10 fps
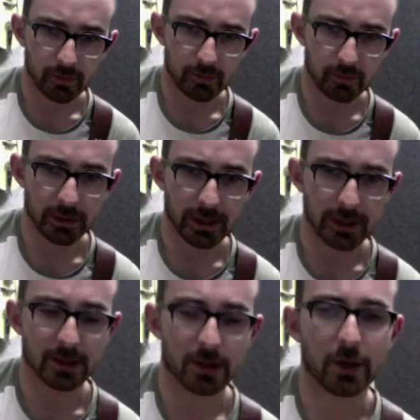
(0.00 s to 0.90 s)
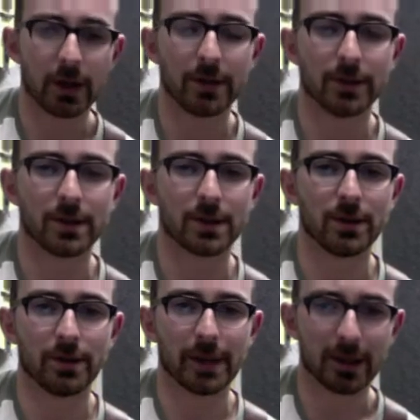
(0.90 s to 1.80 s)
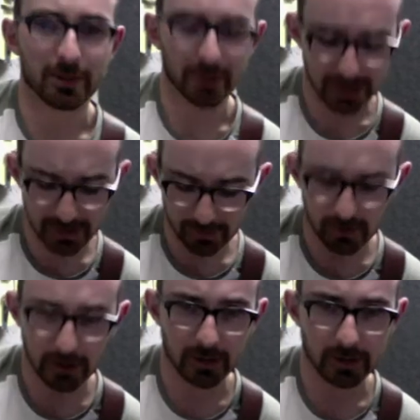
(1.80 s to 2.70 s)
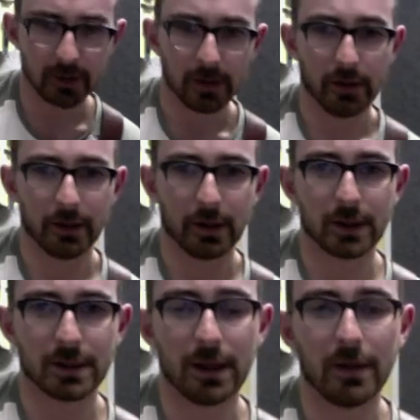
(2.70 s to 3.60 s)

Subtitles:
Okay, that's 13 on the 2. I'm making it pretty easy for you. Then the 10.